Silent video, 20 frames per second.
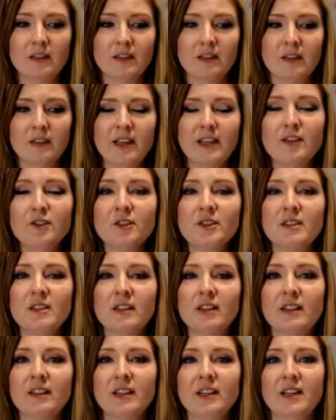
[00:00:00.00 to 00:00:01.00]

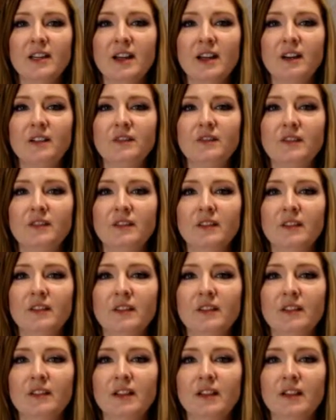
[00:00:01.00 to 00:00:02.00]
Interestingly enough,
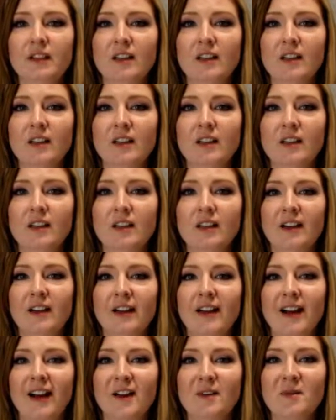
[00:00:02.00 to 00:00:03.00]

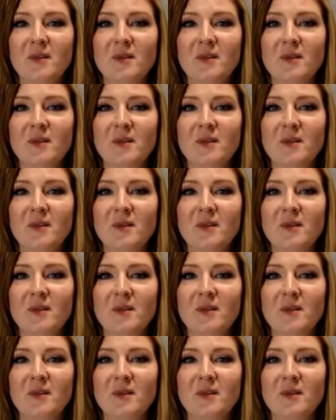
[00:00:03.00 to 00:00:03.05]
I